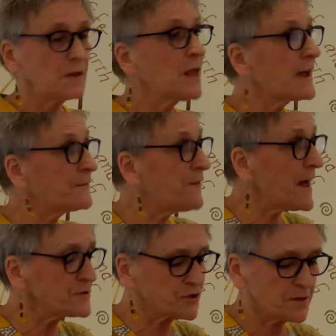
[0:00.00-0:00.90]
Like
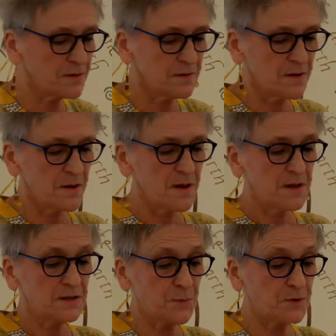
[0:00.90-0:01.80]
fashion,
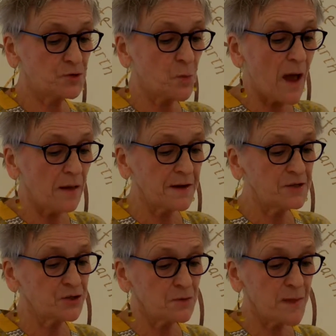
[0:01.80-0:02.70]
spirituality
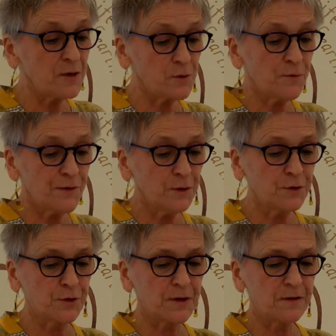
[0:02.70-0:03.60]
should make you feel
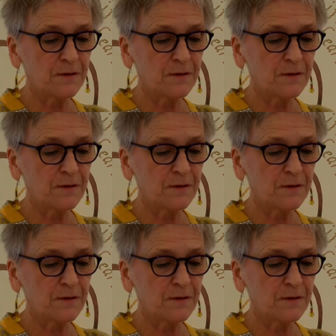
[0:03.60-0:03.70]
good.